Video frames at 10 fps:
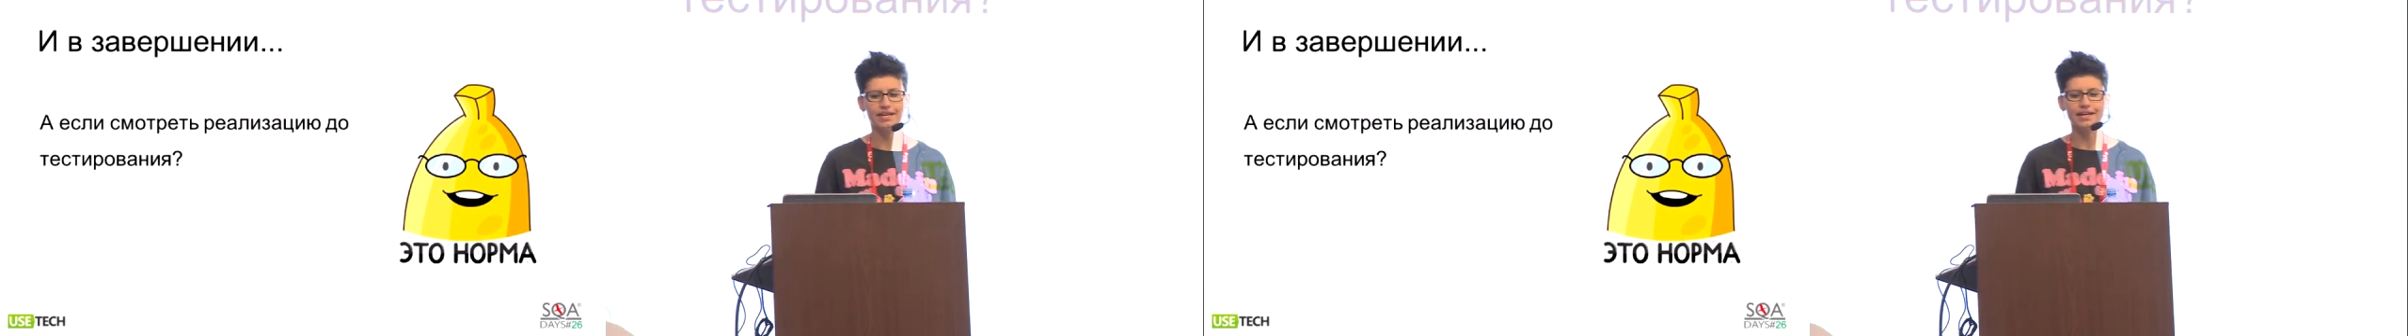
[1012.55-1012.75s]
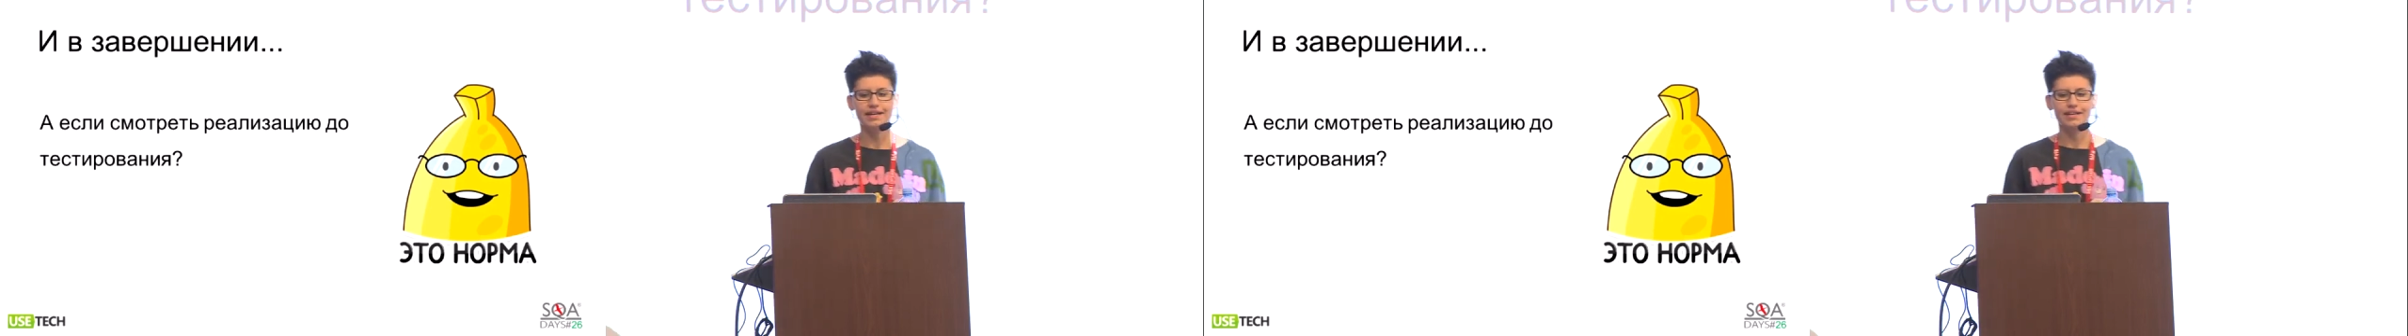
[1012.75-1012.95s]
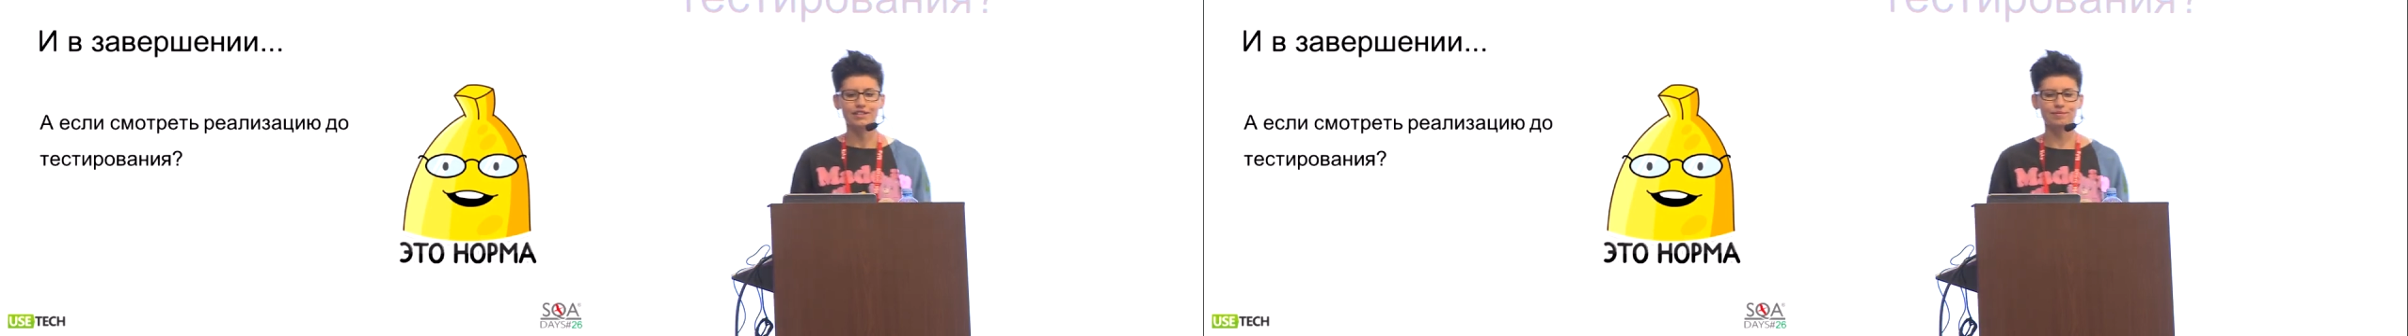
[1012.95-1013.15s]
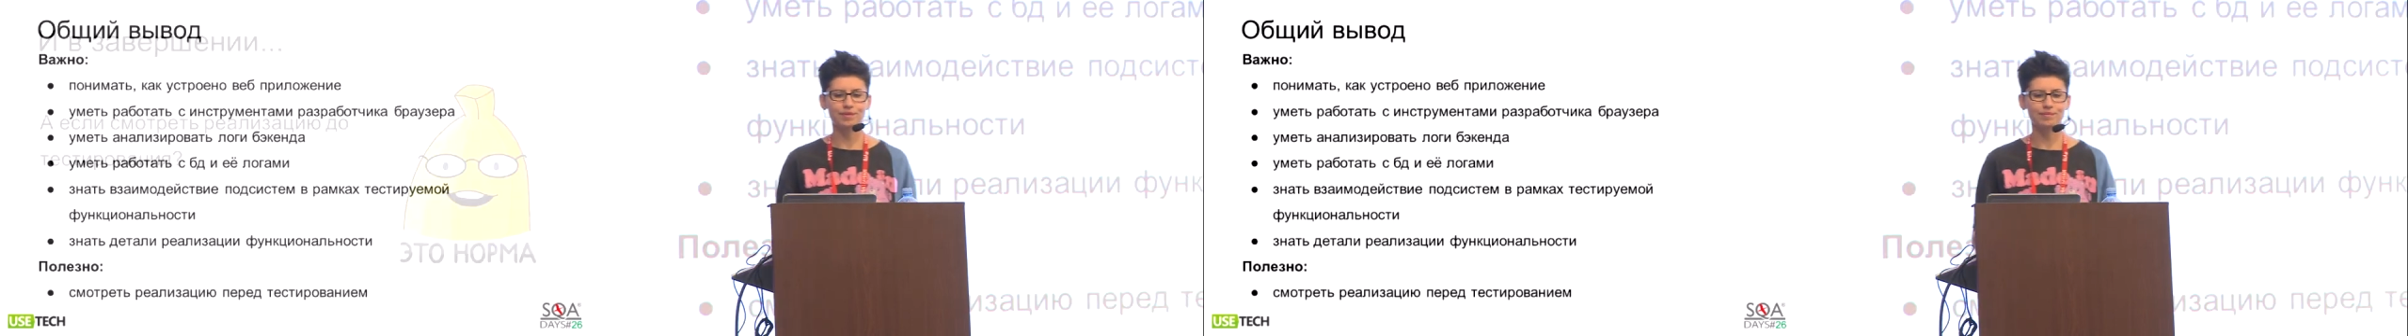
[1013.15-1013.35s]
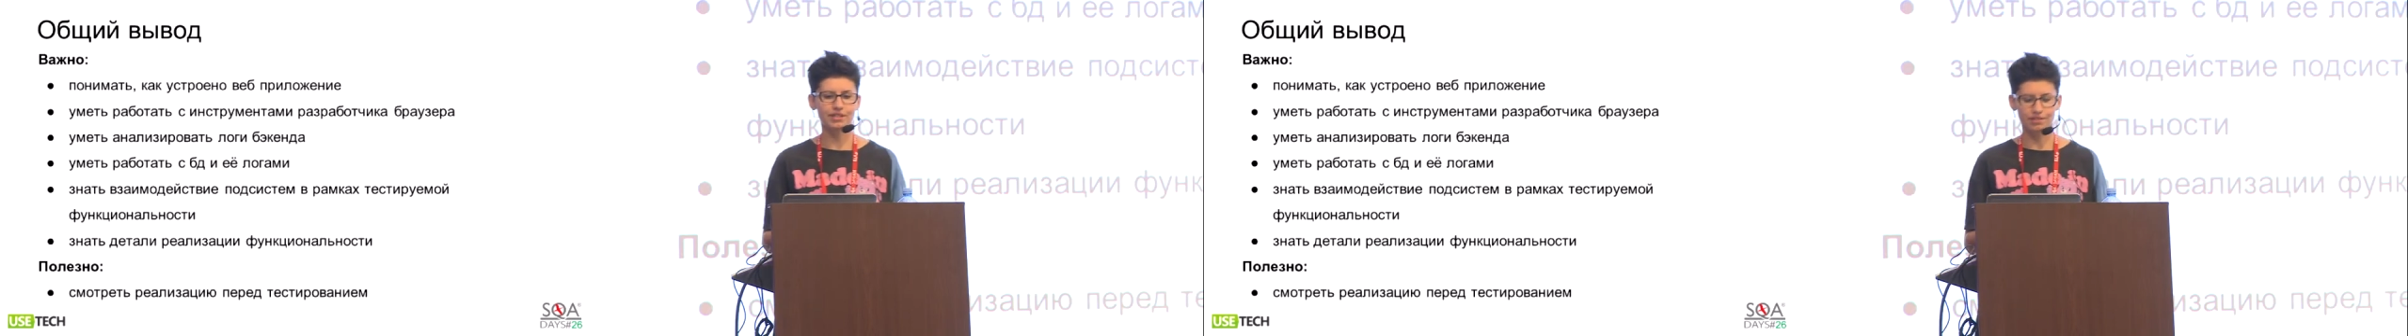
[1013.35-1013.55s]

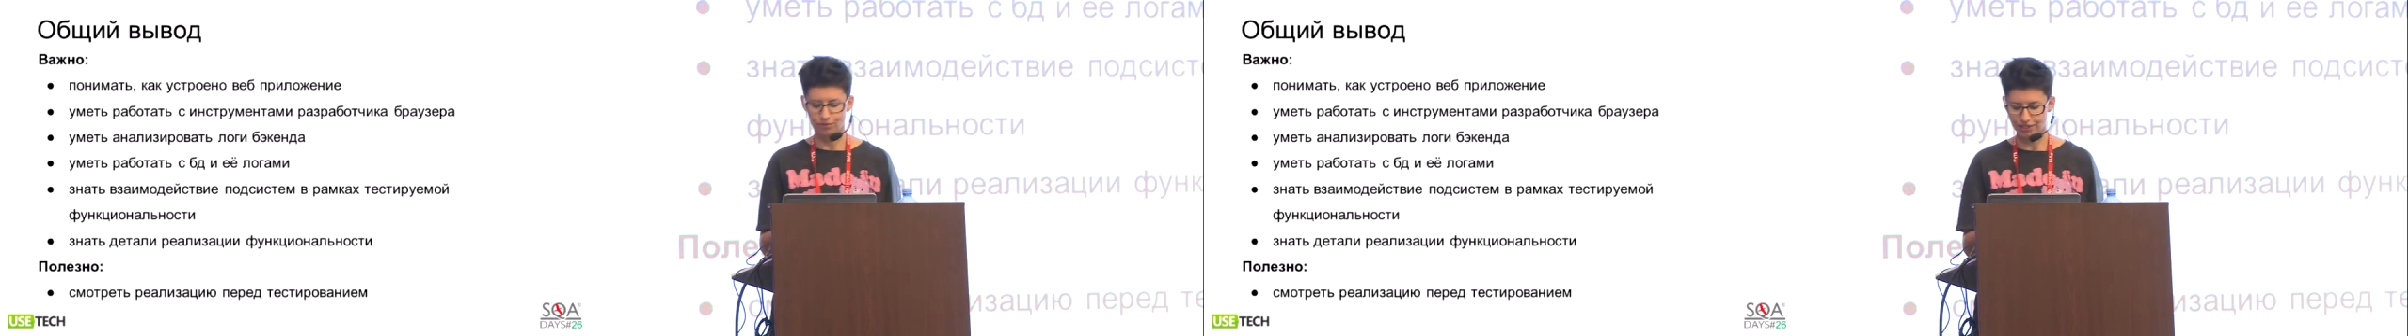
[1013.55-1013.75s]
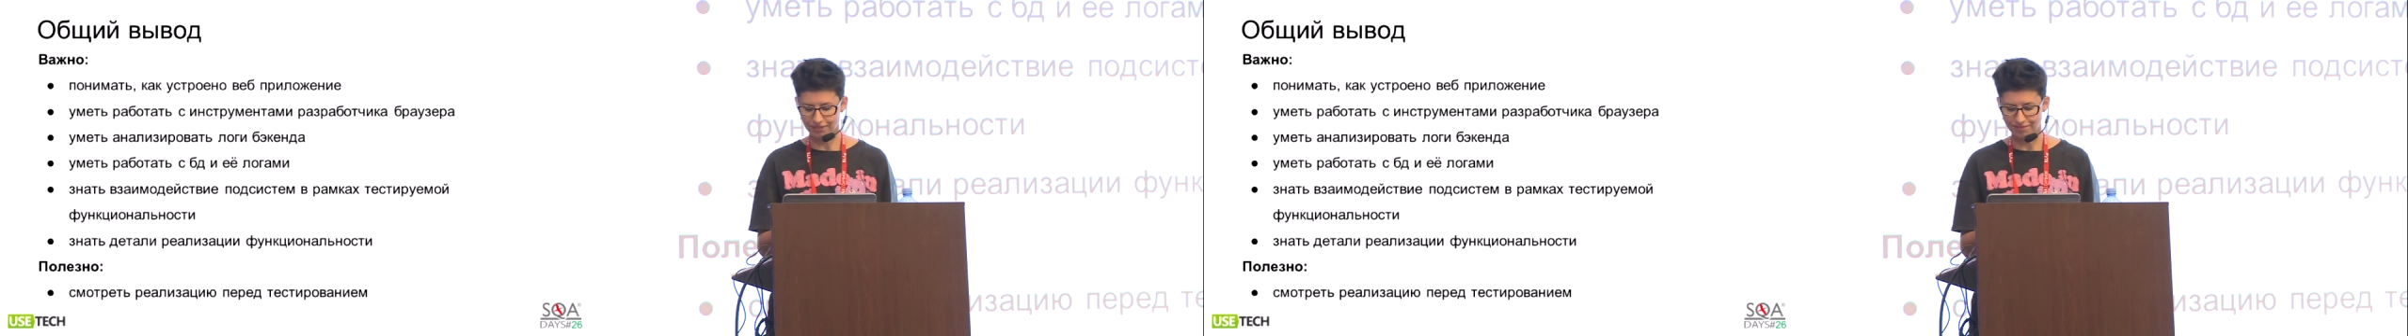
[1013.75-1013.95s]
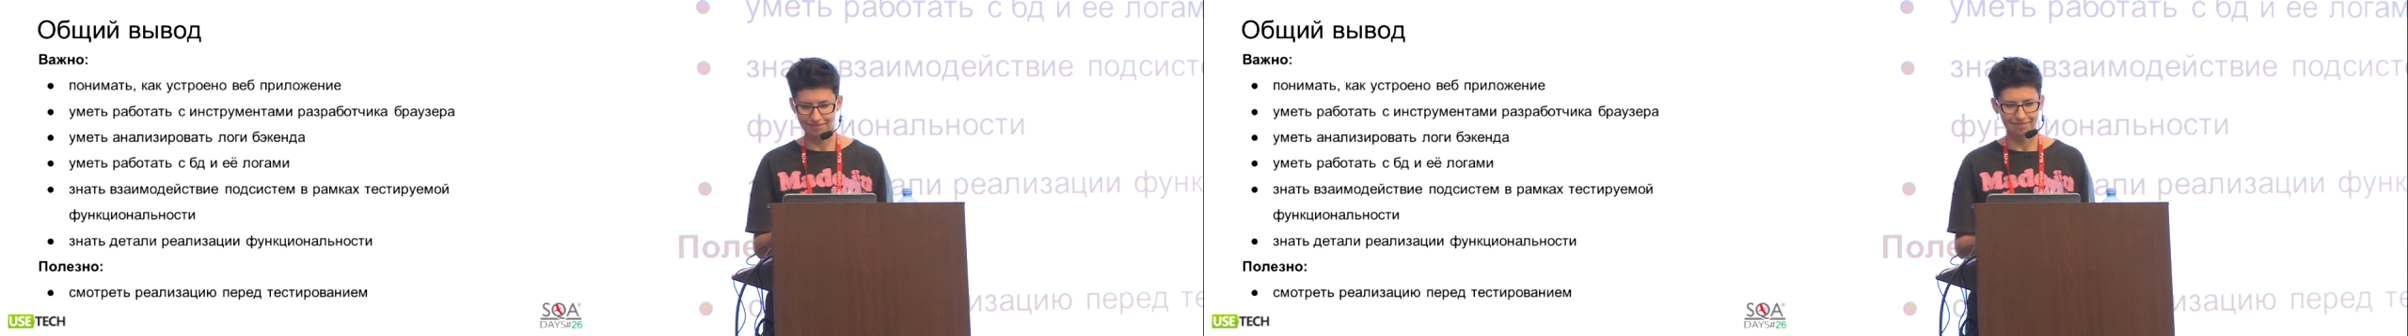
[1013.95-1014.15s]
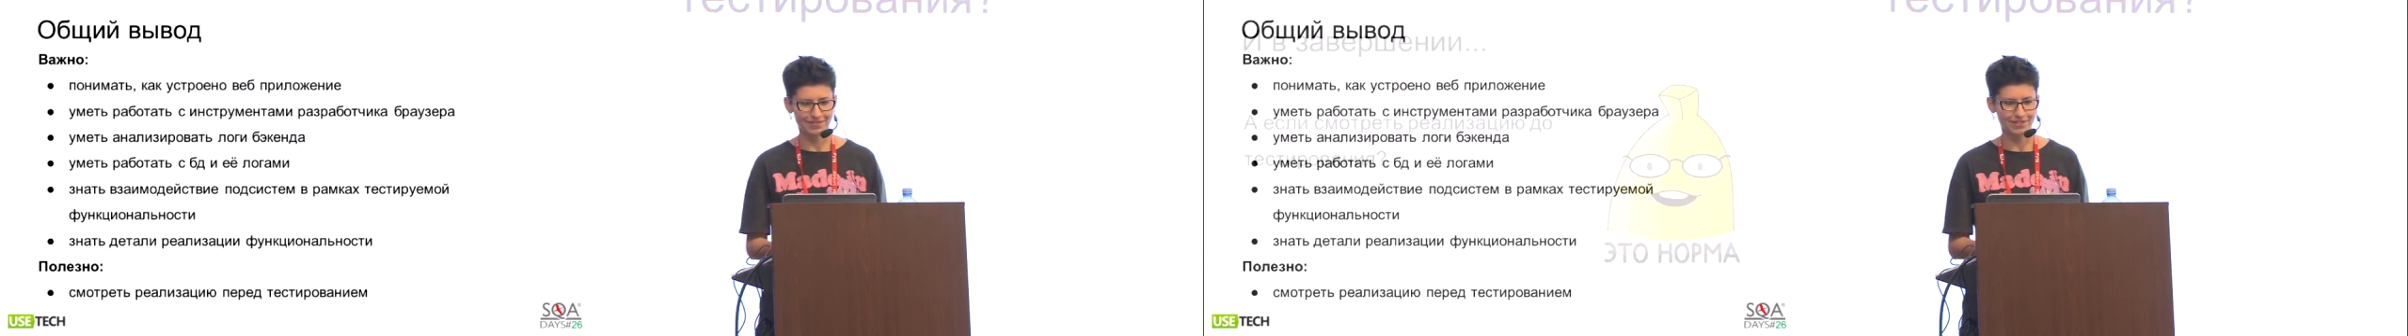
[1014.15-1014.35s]
benefits in testing.